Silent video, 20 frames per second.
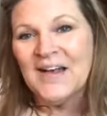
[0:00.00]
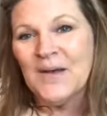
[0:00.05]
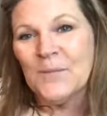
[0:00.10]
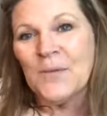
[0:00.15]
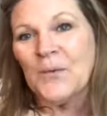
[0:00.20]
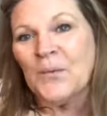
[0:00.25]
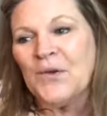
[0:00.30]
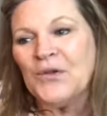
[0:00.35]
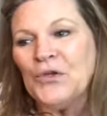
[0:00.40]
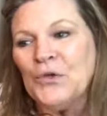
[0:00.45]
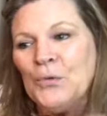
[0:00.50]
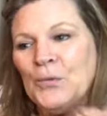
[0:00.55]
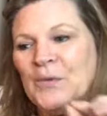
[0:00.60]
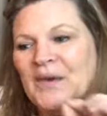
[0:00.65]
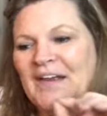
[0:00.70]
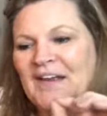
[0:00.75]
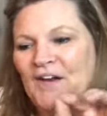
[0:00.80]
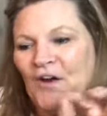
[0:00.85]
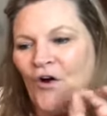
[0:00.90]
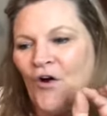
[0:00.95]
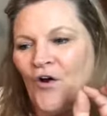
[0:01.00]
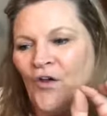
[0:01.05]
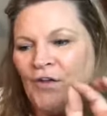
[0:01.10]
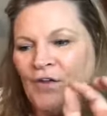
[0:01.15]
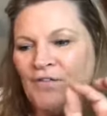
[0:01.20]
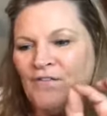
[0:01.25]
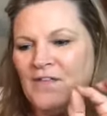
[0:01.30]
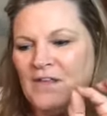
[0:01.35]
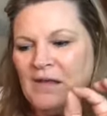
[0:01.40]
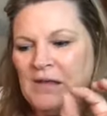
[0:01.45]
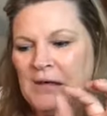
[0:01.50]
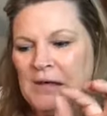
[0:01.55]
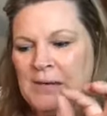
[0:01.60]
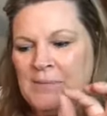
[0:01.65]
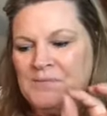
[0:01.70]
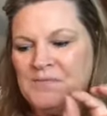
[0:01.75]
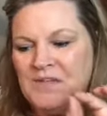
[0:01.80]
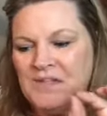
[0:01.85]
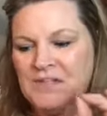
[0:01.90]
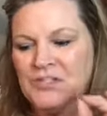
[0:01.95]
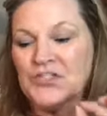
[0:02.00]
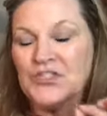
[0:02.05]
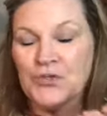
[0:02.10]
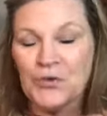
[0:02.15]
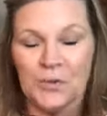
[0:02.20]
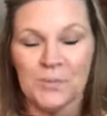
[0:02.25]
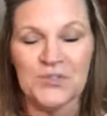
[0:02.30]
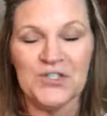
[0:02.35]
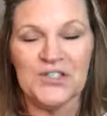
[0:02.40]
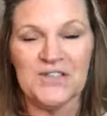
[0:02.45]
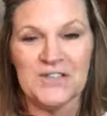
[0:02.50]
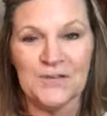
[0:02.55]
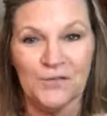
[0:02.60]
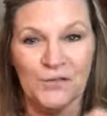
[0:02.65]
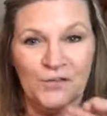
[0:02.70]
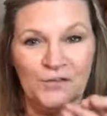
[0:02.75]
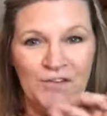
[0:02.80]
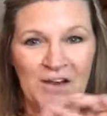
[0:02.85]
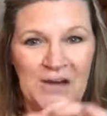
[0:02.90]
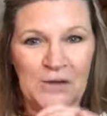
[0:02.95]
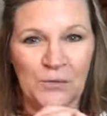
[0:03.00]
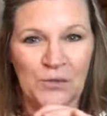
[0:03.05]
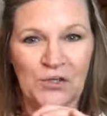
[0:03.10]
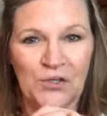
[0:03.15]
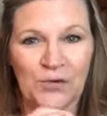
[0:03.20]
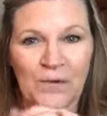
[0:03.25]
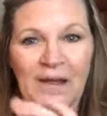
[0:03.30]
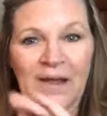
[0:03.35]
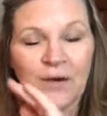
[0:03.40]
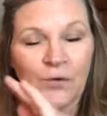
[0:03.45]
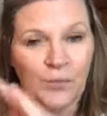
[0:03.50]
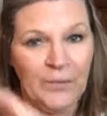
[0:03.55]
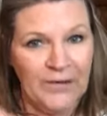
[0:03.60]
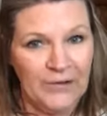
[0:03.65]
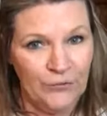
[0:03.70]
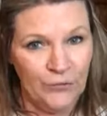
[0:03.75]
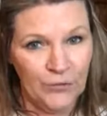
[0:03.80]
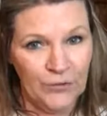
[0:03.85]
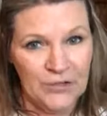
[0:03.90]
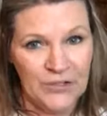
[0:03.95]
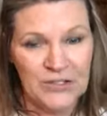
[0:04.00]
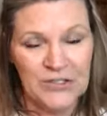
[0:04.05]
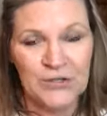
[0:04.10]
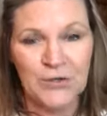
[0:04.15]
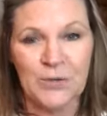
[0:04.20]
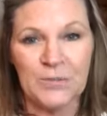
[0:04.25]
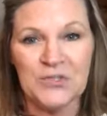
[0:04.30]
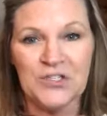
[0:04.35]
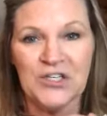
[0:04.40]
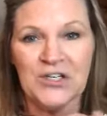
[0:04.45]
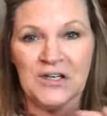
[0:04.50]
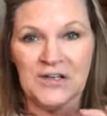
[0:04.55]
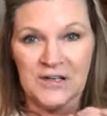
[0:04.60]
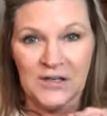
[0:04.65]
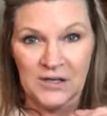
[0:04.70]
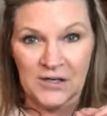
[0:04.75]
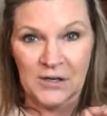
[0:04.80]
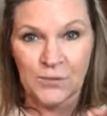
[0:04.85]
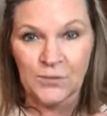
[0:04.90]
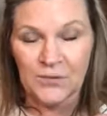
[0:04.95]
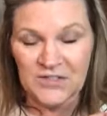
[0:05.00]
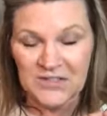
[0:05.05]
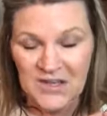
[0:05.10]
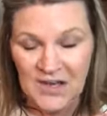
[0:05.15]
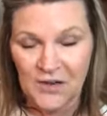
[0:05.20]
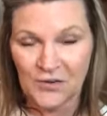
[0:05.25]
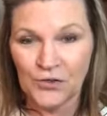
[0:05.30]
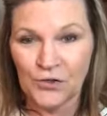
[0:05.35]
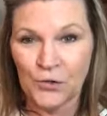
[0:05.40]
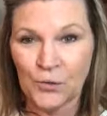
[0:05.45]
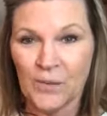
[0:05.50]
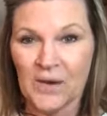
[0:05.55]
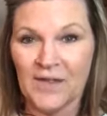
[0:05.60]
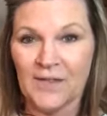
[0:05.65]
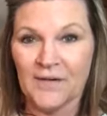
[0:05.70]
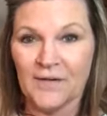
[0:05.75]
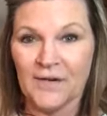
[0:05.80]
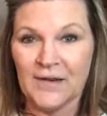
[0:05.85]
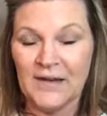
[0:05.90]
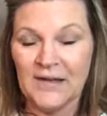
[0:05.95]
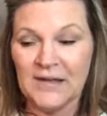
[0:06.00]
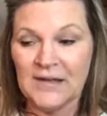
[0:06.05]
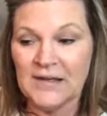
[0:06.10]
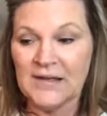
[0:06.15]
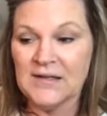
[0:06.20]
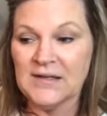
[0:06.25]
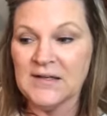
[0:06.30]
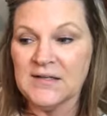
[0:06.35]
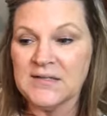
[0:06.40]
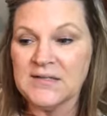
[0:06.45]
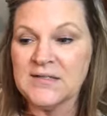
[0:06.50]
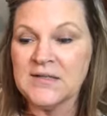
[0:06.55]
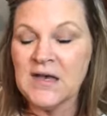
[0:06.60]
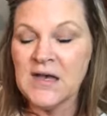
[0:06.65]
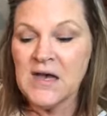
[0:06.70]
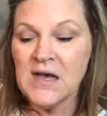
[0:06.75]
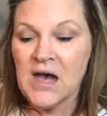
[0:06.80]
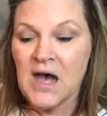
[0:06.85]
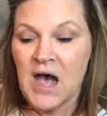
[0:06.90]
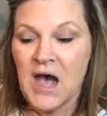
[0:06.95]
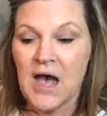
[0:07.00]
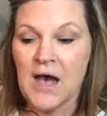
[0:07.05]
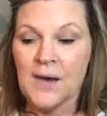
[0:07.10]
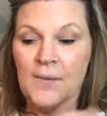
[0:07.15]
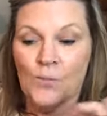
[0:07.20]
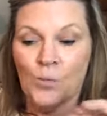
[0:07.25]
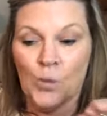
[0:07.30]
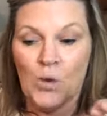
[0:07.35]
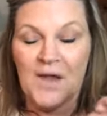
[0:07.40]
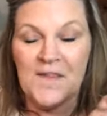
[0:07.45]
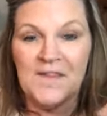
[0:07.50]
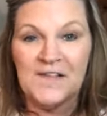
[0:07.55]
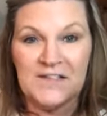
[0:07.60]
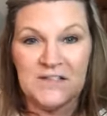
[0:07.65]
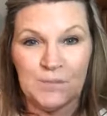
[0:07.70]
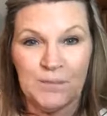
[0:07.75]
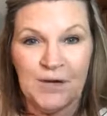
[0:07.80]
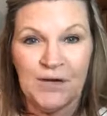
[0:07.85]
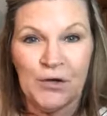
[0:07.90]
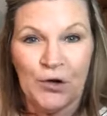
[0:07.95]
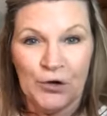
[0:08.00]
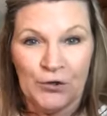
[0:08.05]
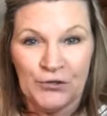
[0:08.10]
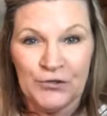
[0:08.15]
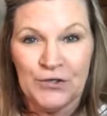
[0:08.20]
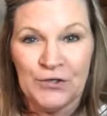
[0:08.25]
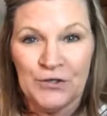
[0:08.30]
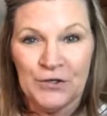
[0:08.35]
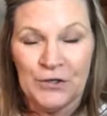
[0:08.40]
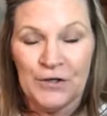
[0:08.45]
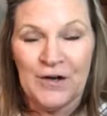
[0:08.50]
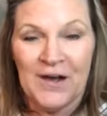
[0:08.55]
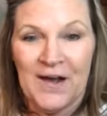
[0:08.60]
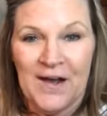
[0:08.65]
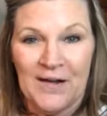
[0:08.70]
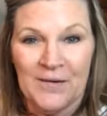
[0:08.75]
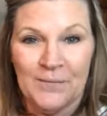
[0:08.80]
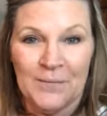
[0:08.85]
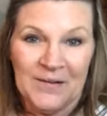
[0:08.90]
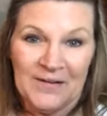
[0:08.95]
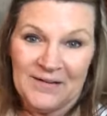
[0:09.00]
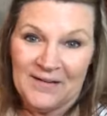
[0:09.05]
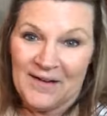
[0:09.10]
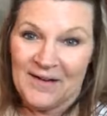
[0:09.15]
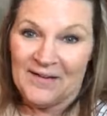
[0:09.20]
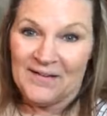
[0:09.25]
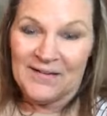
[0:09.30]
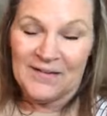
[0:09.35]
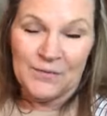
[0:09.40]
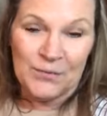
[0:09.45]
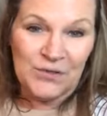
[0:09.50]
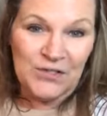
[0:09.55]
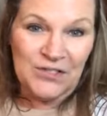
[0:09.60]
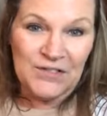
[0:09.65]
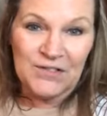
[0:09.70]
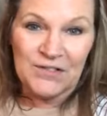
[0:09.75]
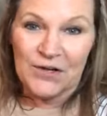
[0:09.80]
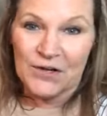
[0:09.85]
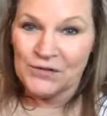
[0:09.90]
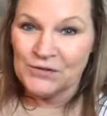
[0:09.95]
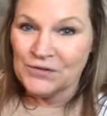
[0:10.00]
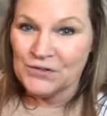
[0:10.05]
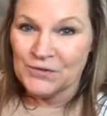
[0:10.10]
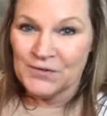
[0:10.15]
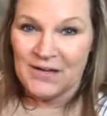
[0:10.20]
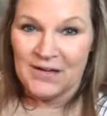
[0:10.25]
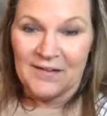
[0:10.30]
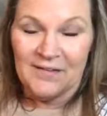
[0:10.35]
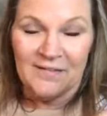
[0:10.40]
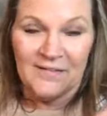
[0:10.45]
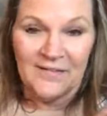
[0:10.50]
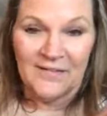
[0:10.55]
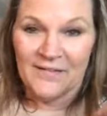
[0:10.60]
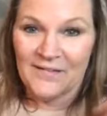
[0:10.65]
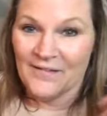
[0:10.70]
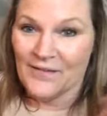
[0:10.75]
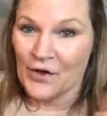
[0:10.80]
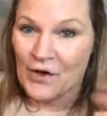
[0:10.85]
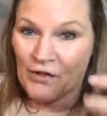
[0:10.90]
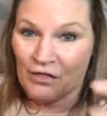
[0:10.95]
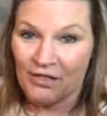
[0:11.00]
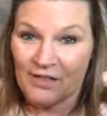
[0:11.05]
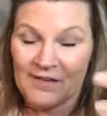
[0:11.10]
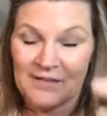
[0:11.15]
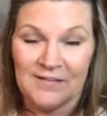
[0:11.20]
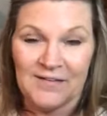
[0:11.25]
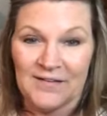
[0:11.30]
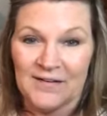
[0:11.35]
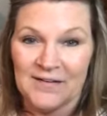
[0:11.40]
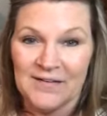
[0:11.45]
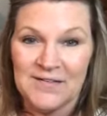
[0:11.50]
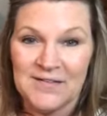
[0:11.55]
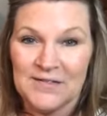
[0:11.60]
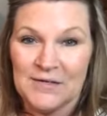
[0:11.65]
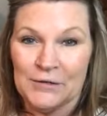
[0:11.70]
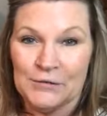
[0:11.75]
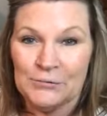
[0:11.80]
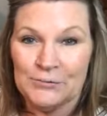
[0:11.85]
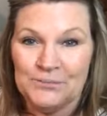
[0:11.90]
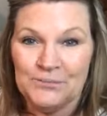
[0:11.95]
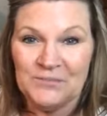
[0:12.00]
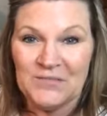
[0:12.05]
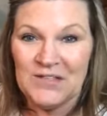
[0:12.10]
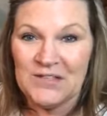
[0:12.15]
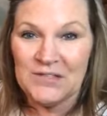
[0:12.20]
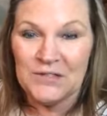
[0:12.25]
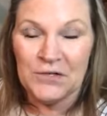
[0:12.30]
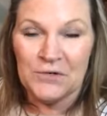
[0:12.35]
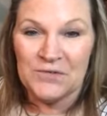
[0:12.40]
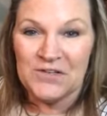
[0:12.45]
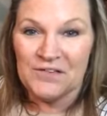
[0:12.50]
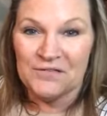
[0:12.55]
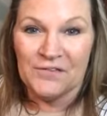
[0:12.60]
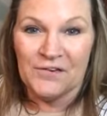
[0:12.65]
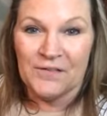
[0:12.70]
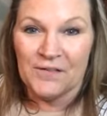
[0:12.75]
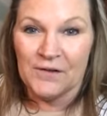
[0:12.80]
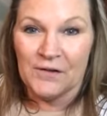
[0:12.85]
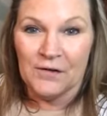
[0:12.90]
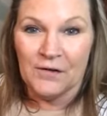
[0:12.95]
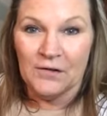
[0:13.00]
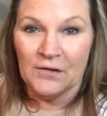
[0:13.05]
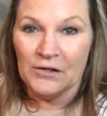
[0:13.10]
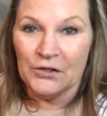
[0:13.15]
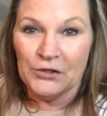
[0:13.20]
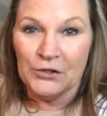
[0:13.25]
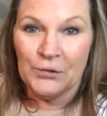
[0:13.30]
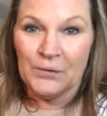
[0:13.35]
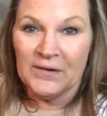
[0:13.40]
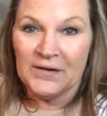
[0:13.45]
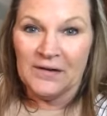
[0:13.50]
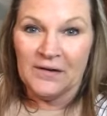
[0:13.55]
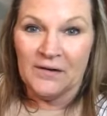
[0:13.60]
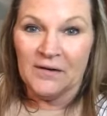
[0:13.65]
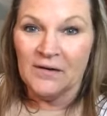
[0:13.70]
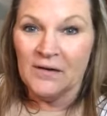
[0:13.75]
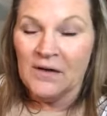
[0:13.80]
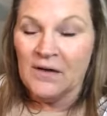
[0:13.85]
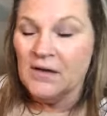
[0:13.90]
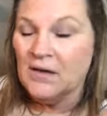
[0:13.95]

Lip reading: But when you read all of the descriptions, if you find one you like, read through the description and it will tell you whether it is one that's been altered or not. But yeah, we're just altering authentic, so it's no different than gluing a